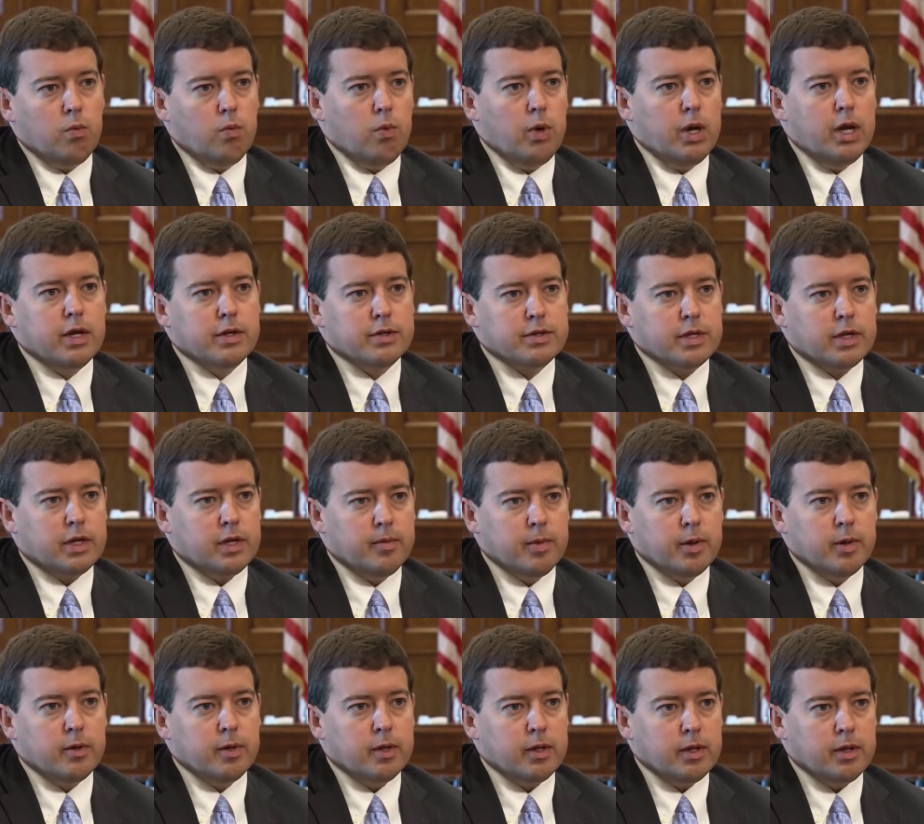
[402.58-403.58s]
We as a
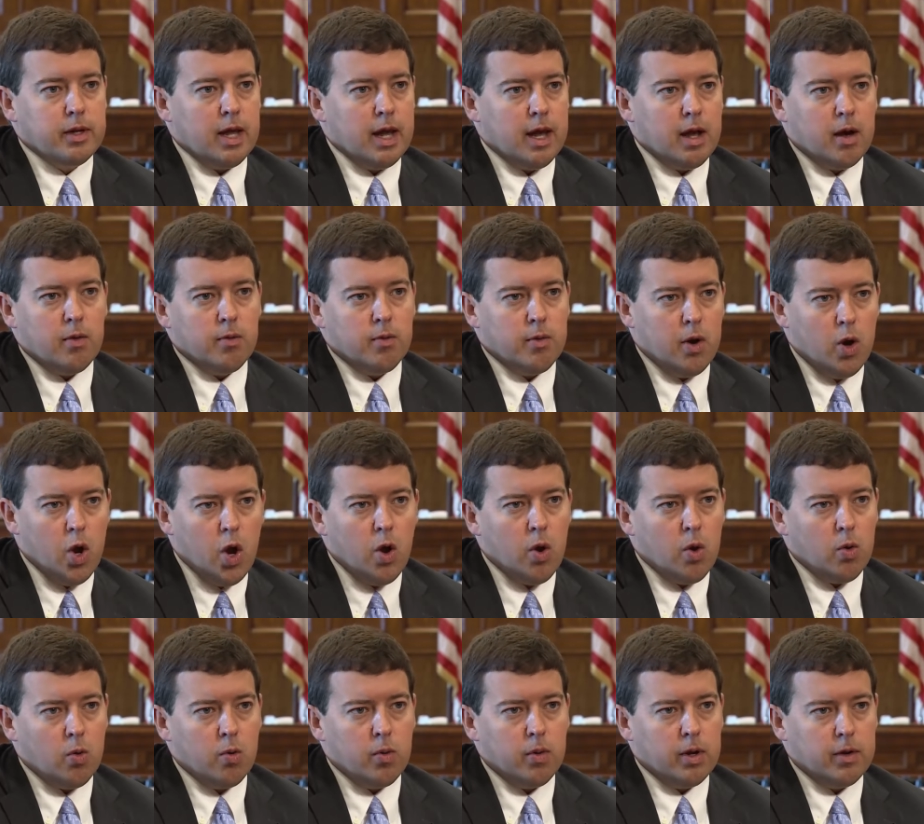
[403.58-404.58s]
community now
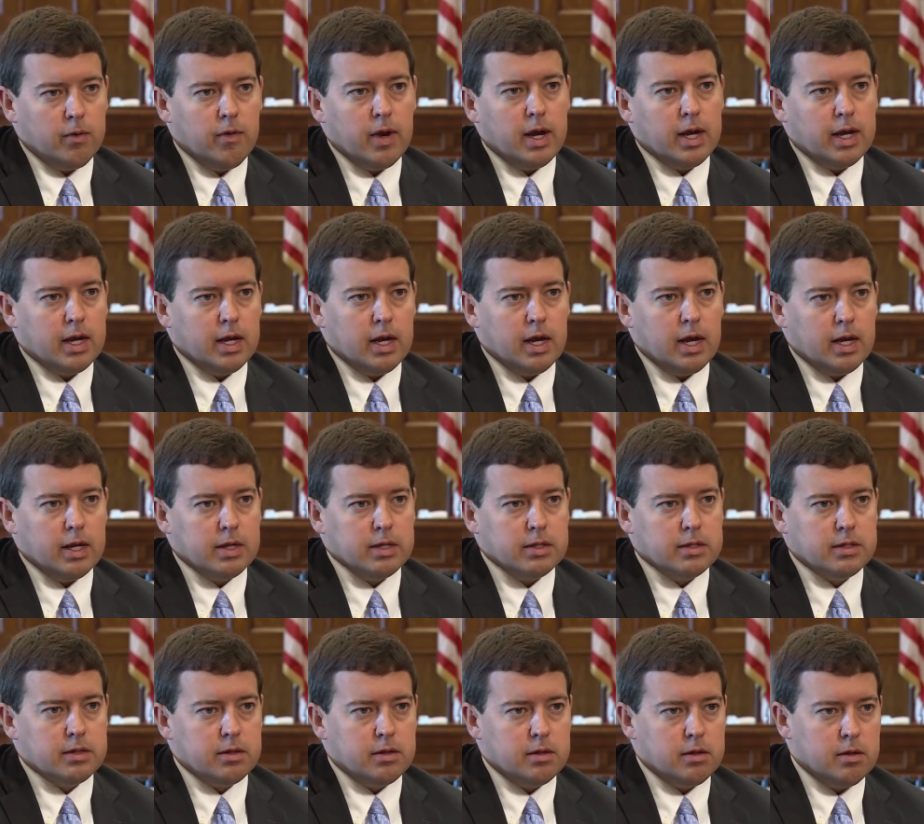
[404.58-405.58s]
know and
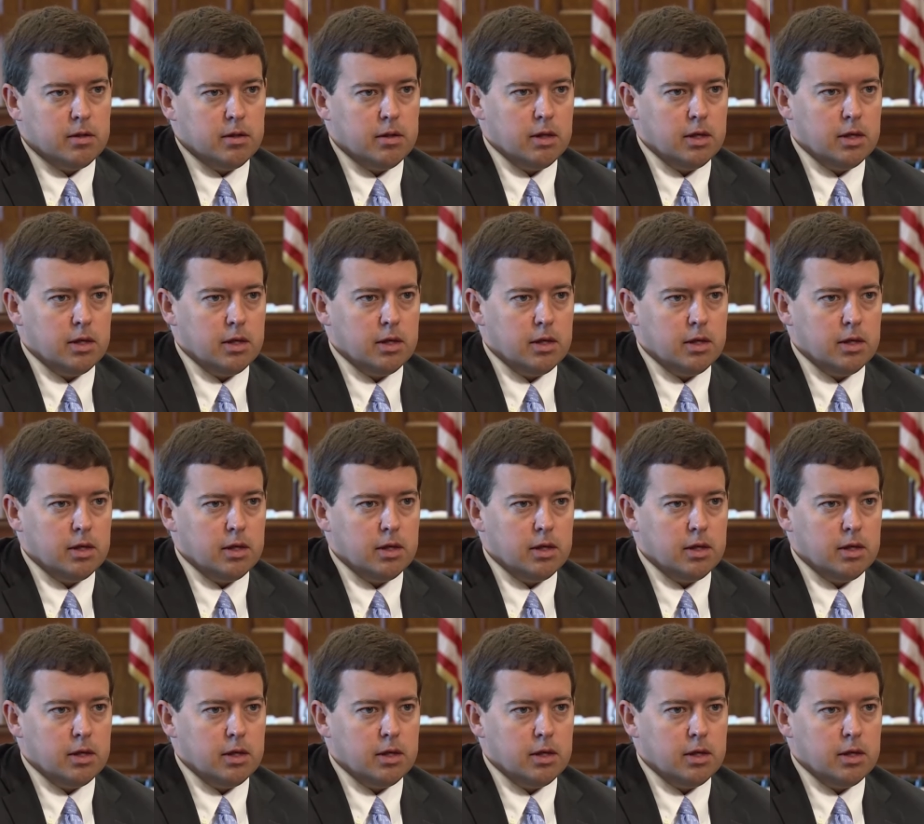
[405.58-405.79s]
recognize